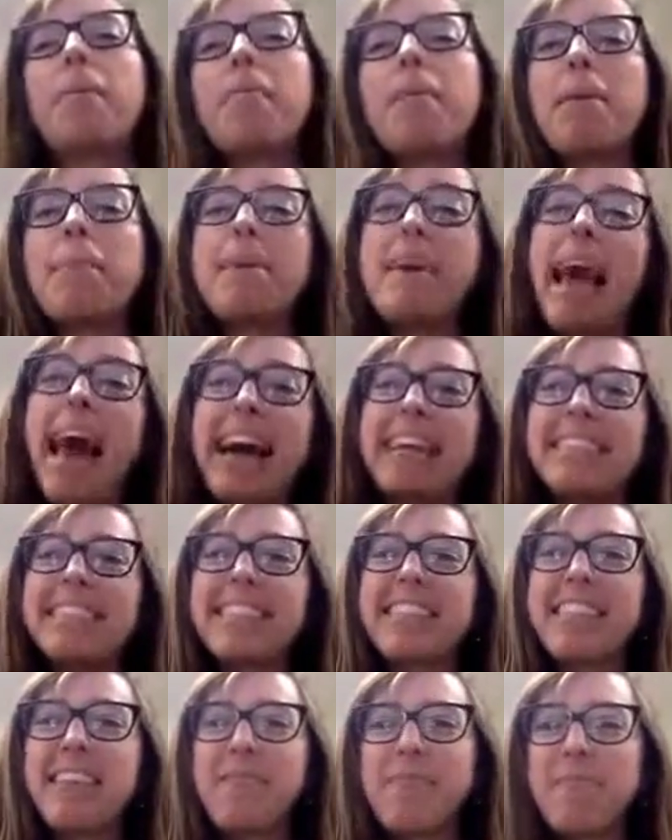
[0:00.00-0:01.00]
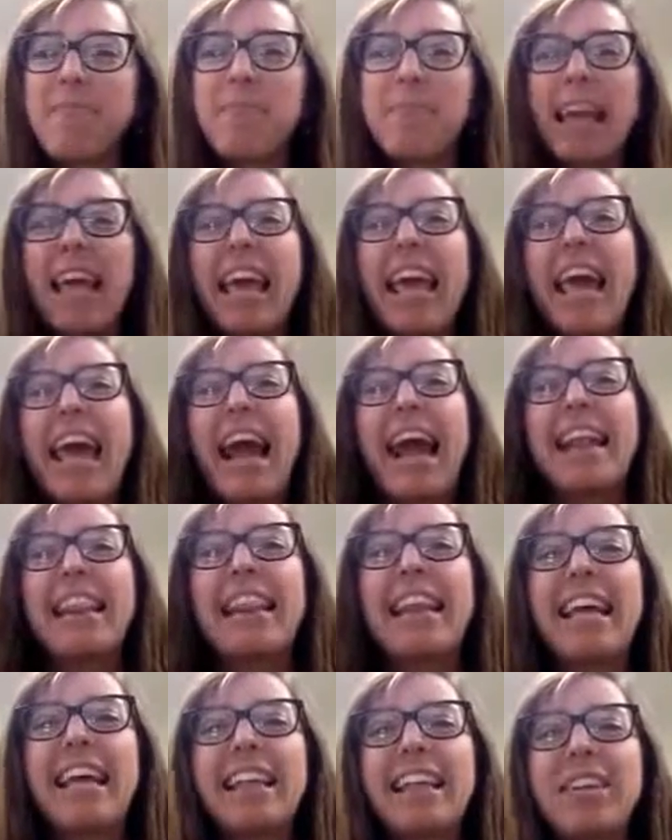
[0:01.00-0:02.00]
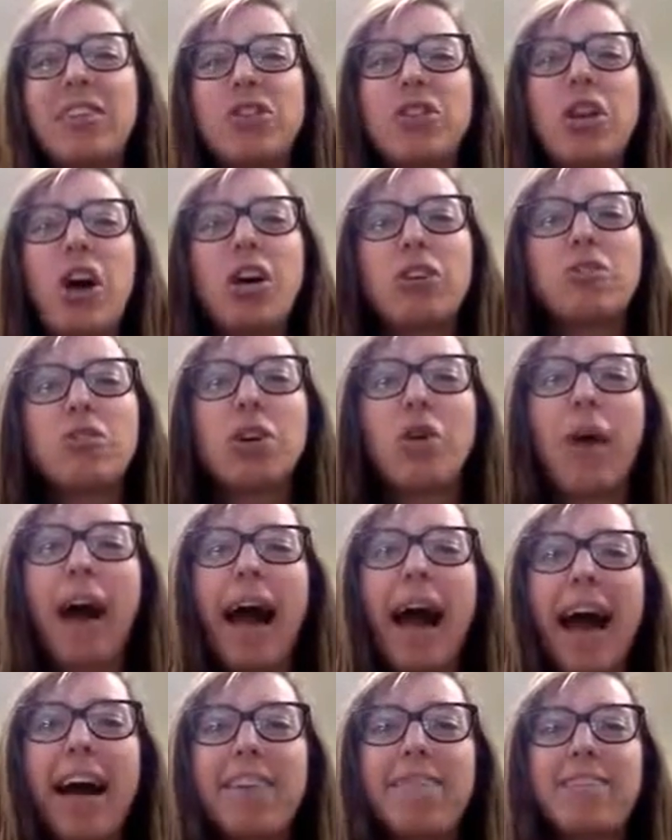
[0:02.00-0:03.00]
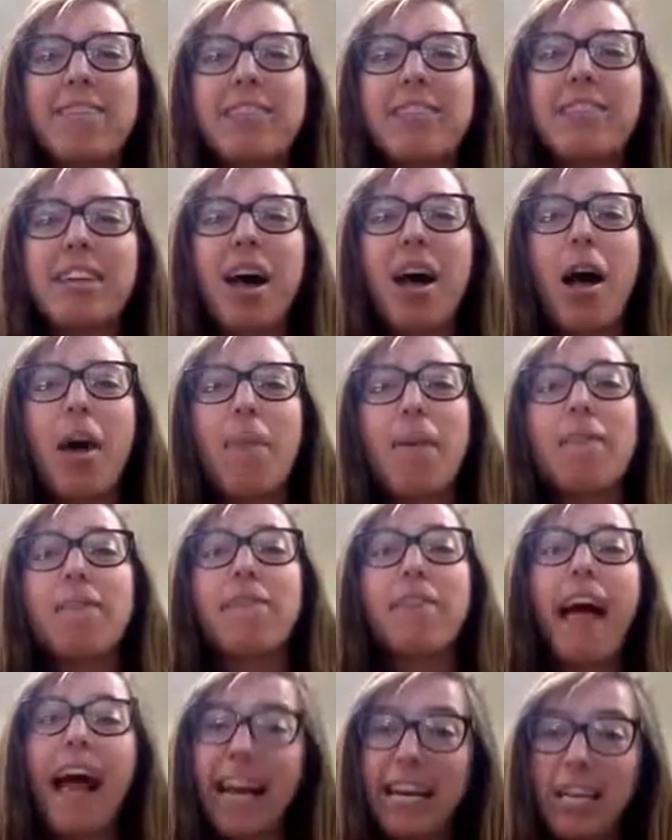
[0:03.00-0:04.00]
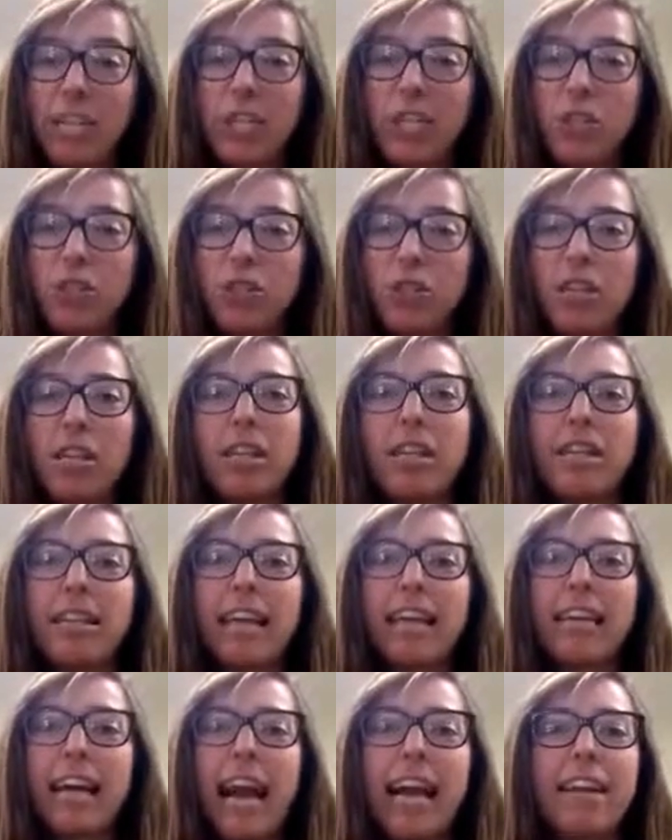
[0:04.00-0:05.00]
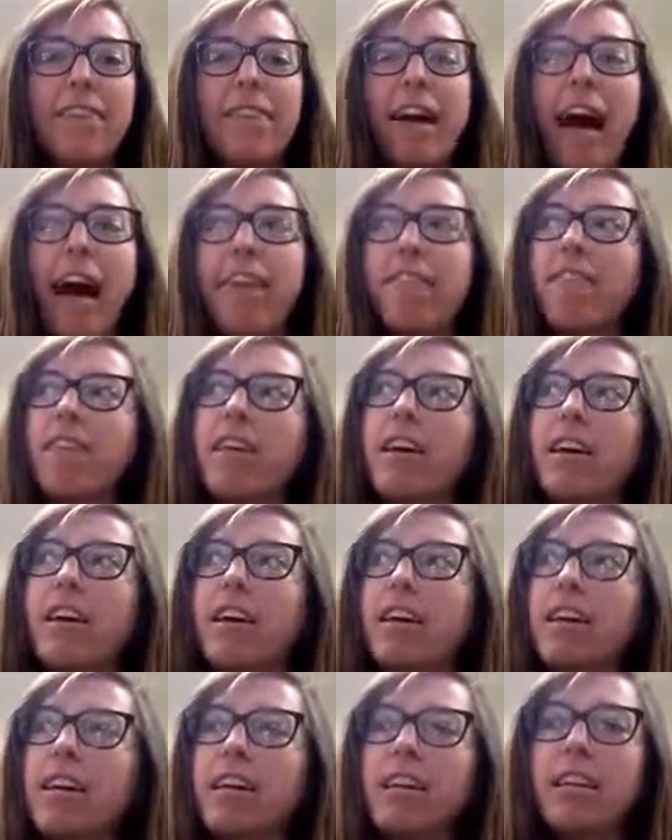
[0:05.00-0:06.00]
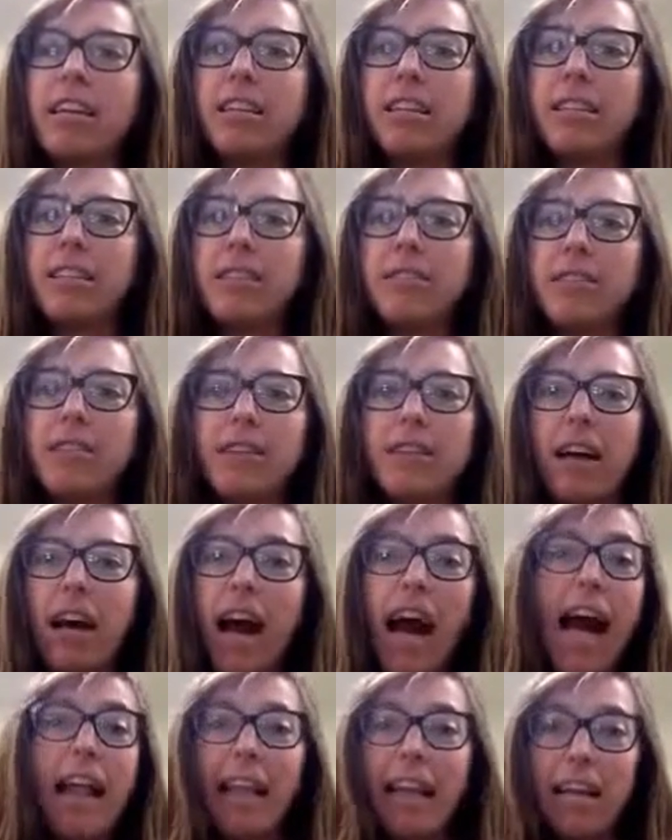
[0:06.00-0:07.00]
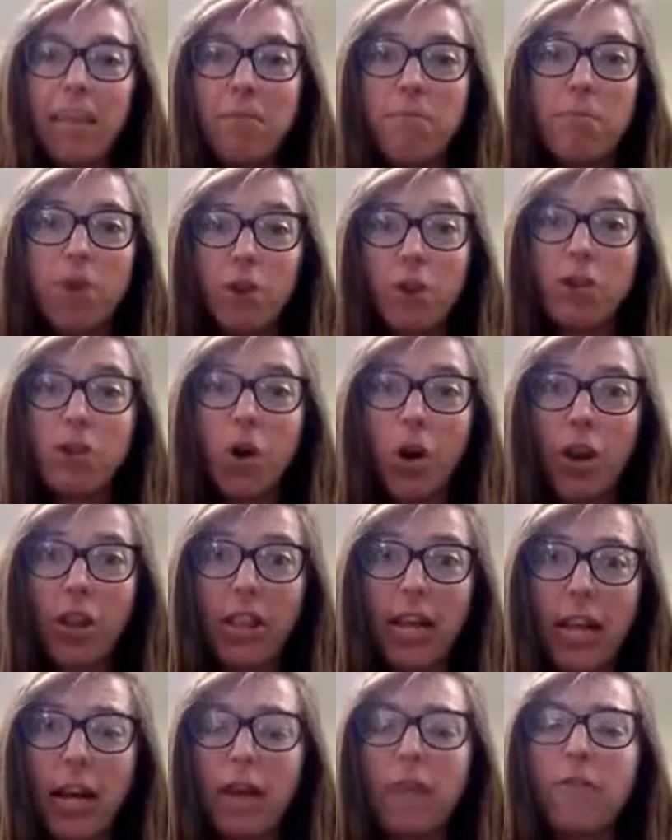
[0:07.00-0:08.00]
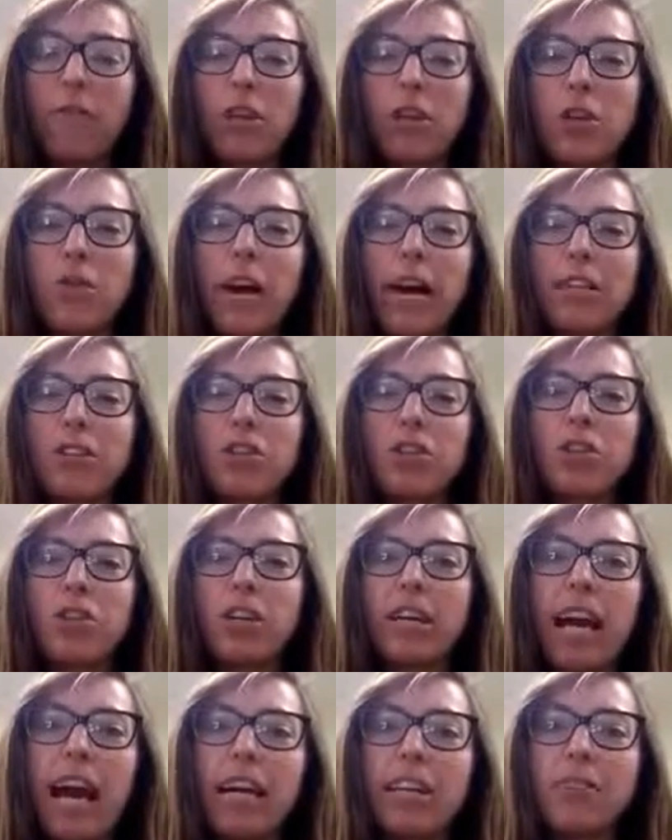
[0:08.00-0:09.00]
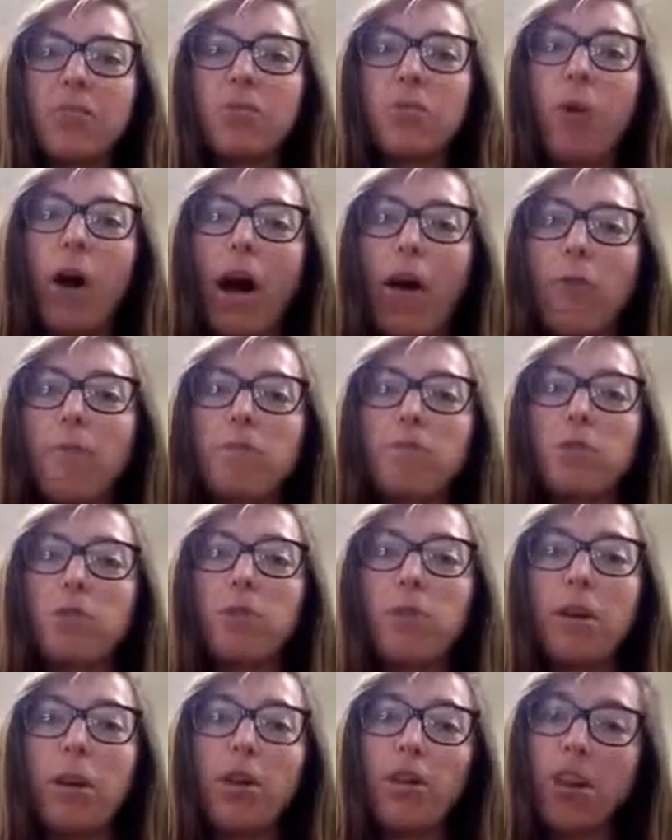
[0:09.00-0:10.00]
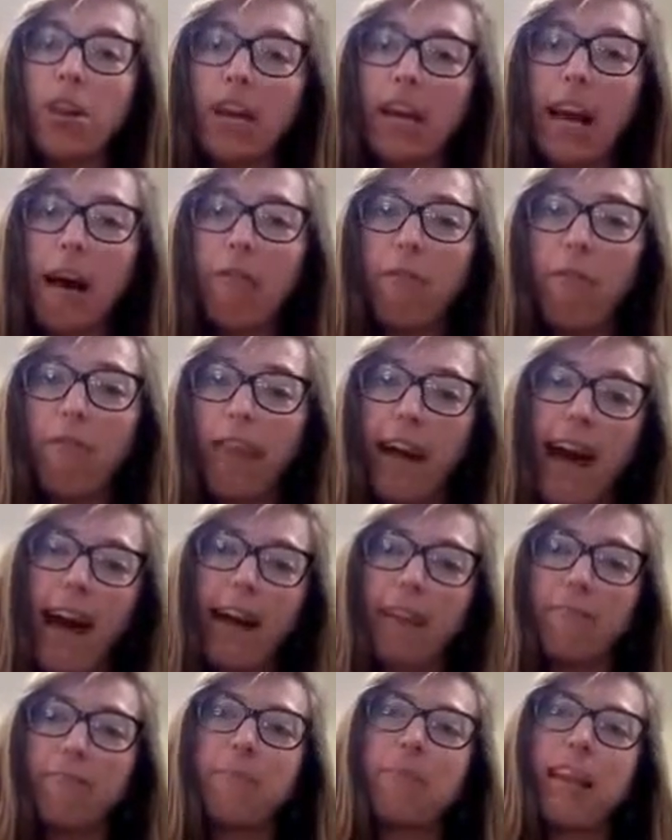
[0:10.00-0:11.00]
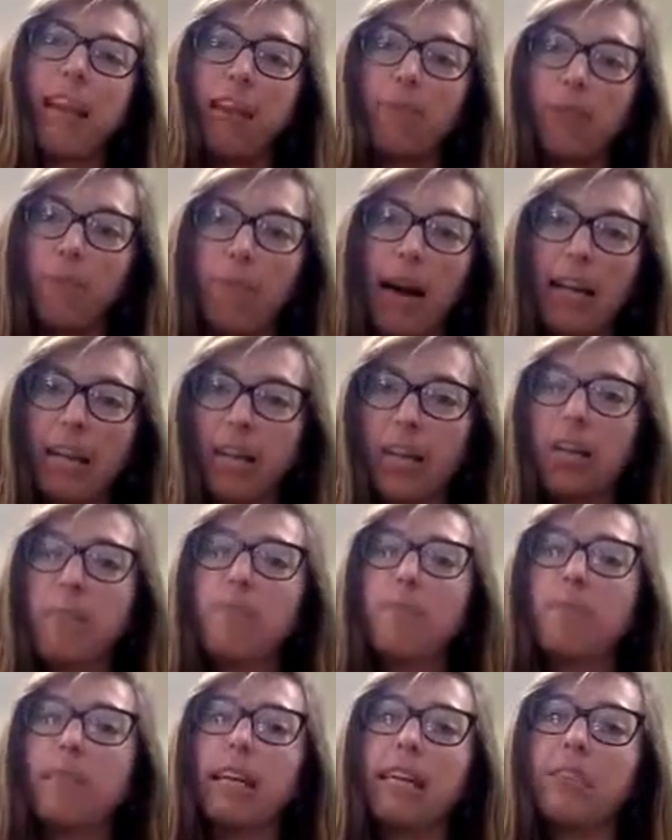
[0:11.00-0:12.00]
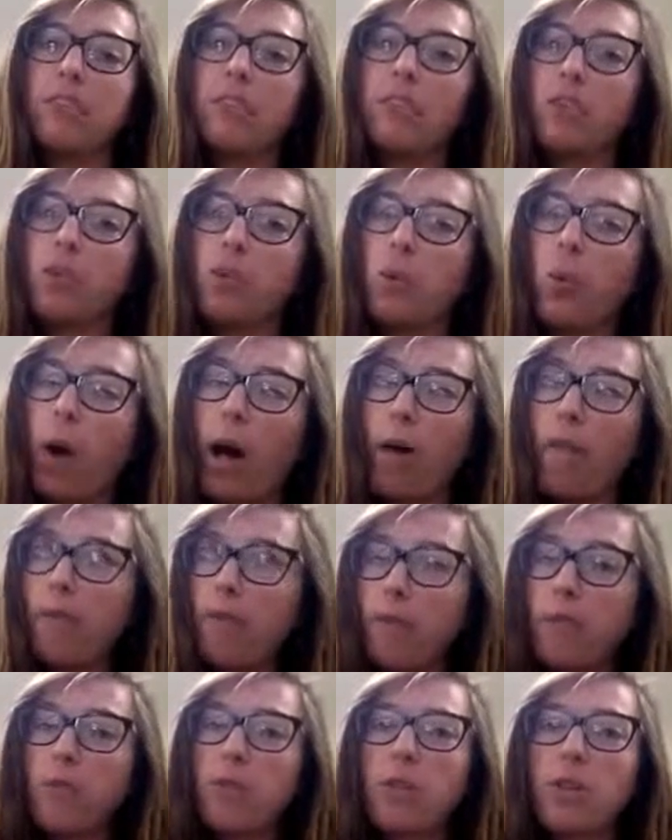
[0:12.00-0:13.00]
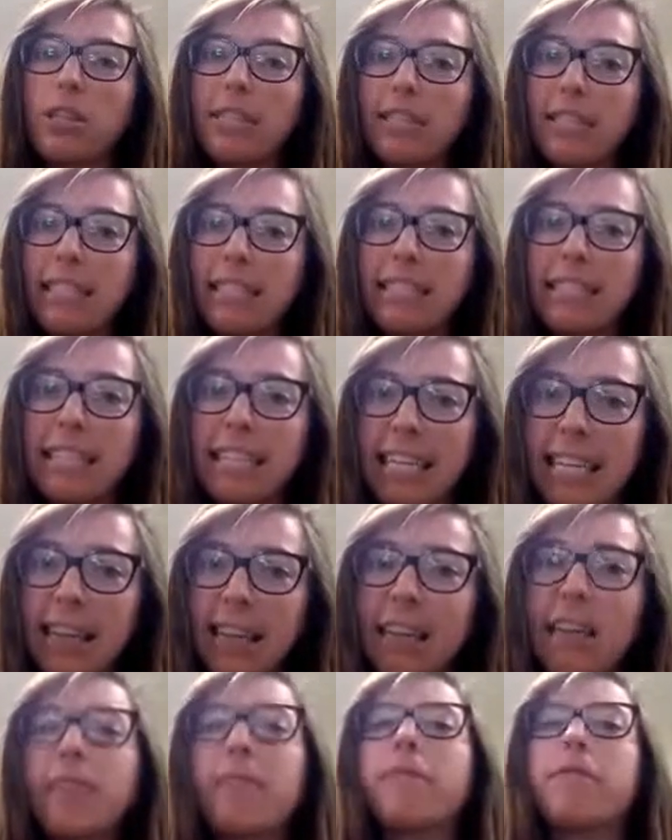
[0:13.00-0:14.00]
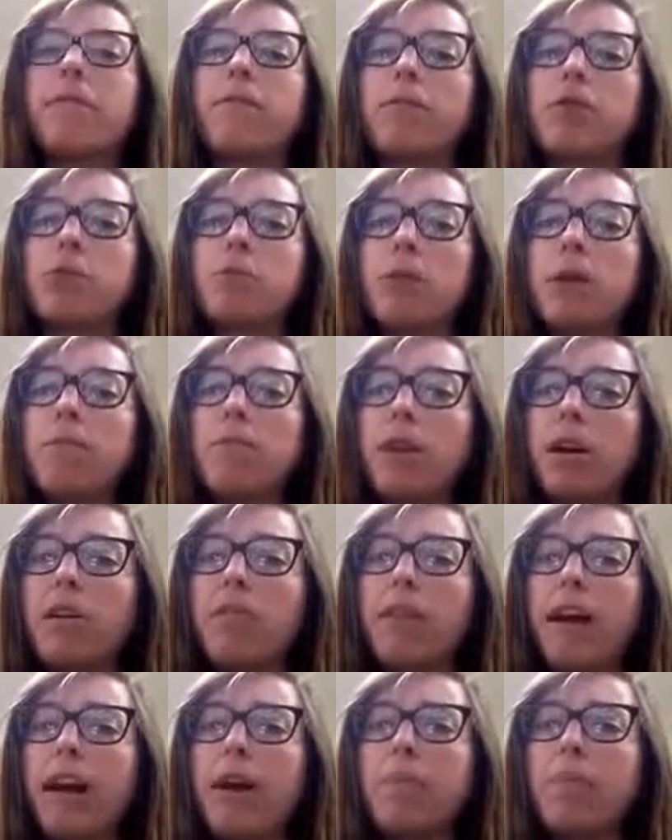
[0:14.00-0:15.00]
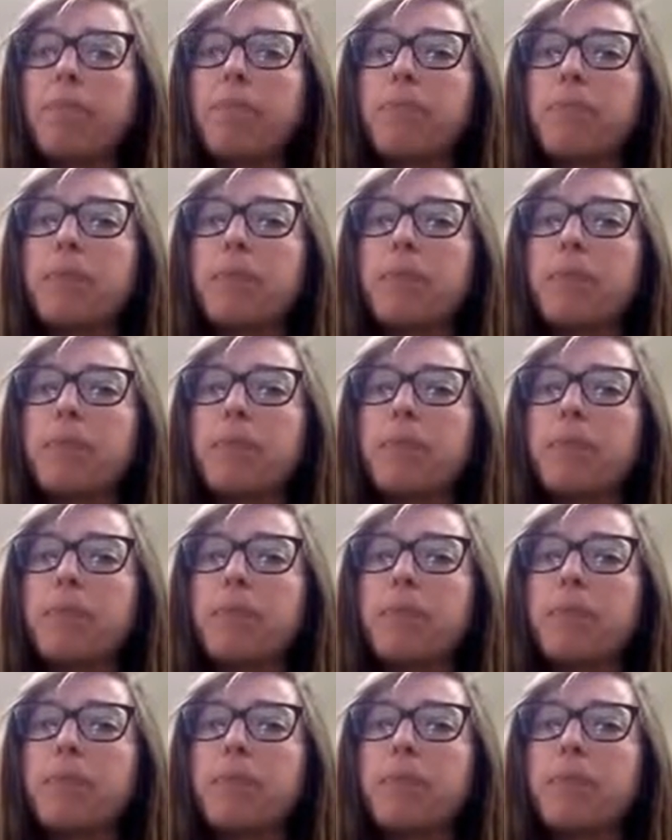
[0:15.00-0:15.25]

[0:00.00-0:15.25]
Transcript: Maybe ask them. And then they should also have some flyers that kind of have the highlighted books on there for you guys to look at as well. So be on the lookout for that. And reminder, that's the 12th through the 16th for Spring Book Fair.